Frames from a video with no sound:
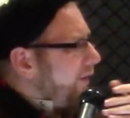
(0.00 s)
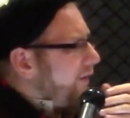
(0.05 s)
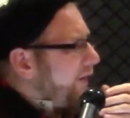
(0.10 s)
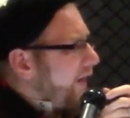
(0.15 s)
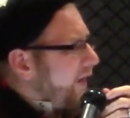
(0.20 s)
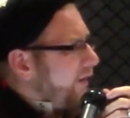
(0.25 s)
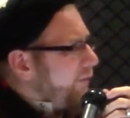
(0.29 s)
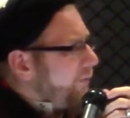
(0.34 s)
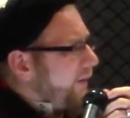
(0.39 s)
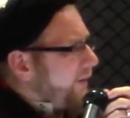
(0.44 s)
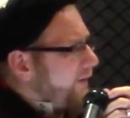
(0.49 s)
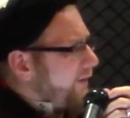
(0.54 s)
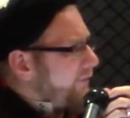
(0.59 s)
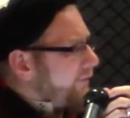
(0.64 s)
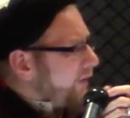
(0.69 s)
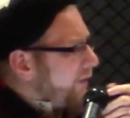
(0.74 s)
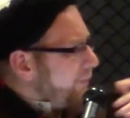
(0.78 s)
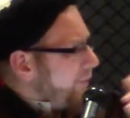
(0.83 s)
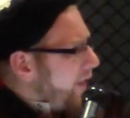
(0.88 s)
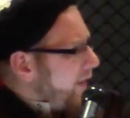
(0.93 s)
the Ahlul Bayt
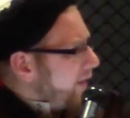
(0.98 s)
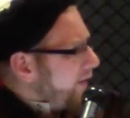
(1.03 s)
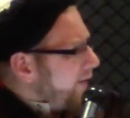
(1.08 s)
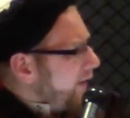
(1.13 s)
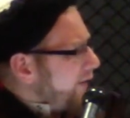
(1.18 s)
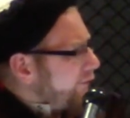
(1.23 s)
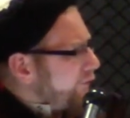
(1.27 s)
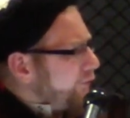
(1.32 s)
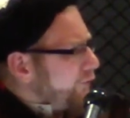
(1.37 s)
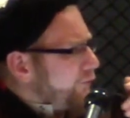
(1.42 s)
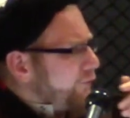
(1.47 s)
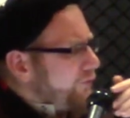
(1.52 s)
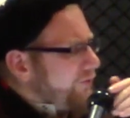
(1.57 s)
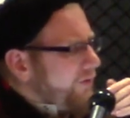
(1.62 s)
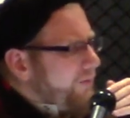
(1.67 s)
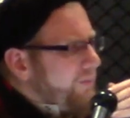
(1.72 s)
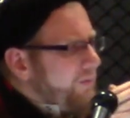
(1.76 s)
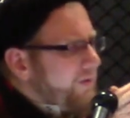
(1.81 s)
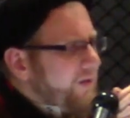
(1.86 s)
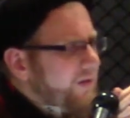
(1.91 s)
have commanded us to do
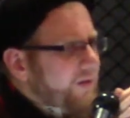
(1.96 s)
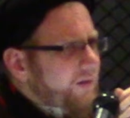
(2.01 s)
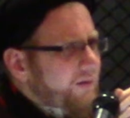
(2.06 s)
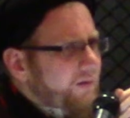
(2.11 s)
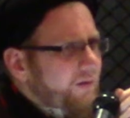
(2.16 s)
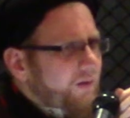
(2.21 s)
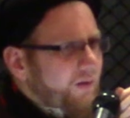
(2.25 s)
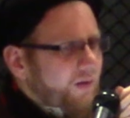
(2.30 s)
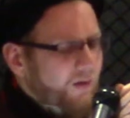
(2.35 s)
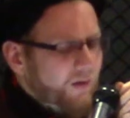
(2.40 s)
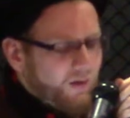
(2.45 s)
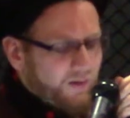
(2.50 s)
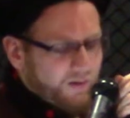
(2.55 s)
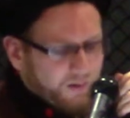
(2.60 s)
something,